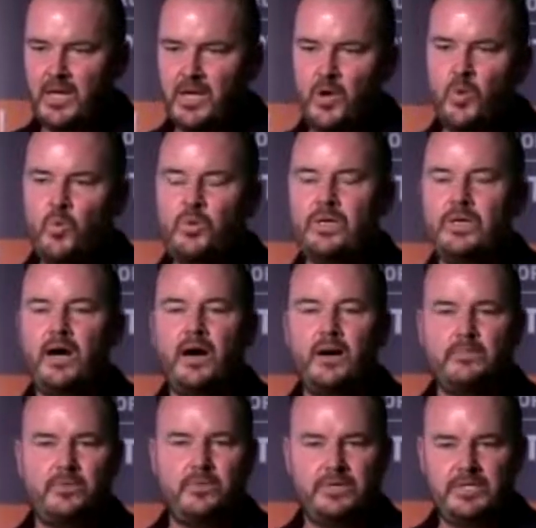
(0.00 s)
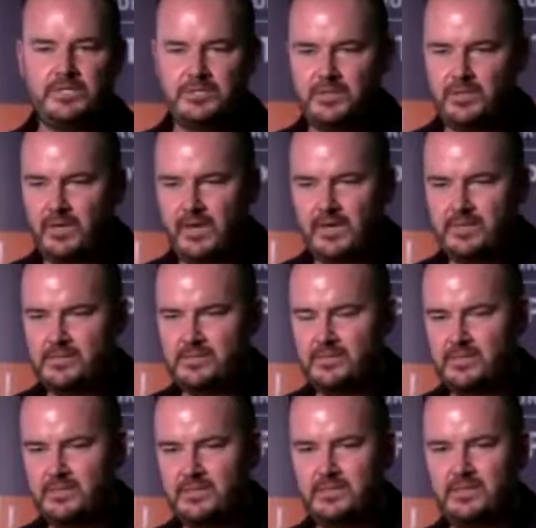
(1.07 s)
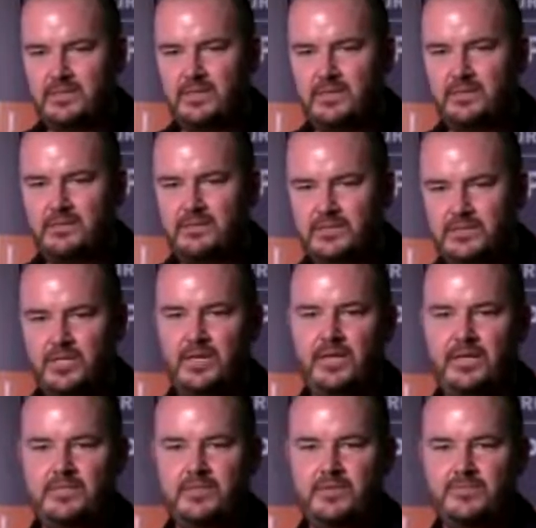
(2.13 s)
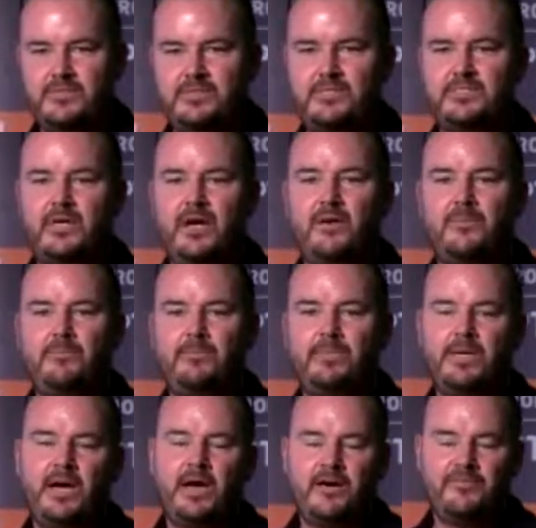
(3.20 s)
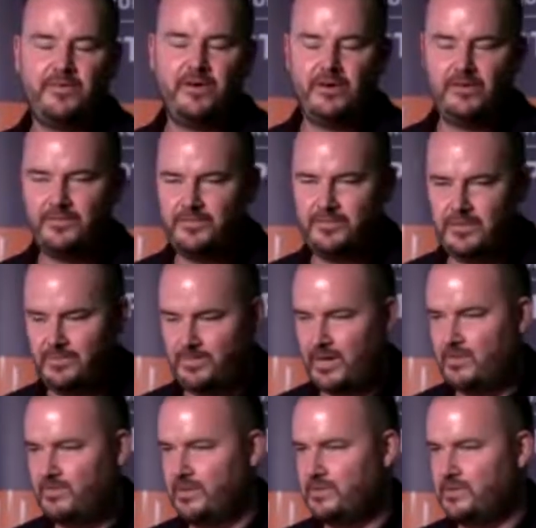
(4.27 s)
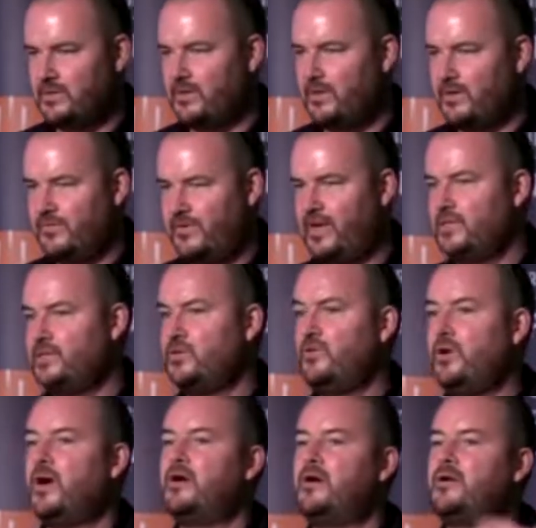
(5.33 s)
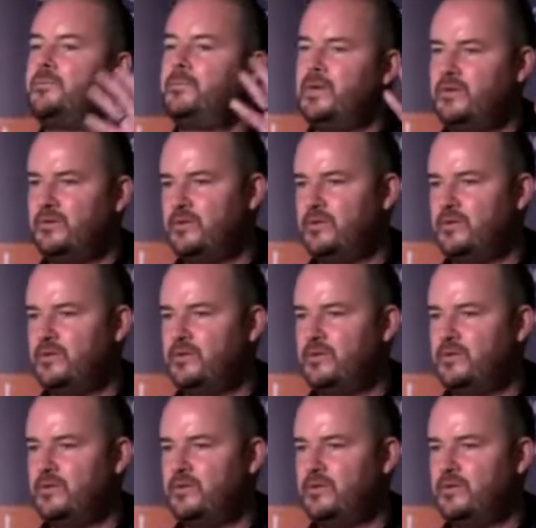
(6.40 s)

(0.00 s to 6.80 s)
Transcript: We operationalise the digital health services on behalf of the Department of Health, who are our parent